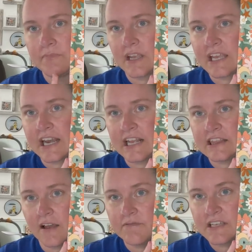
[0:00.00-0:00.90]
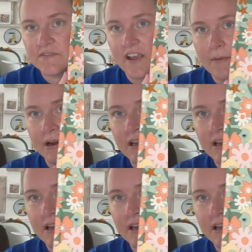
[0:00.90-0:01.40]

Again, I love this fabric.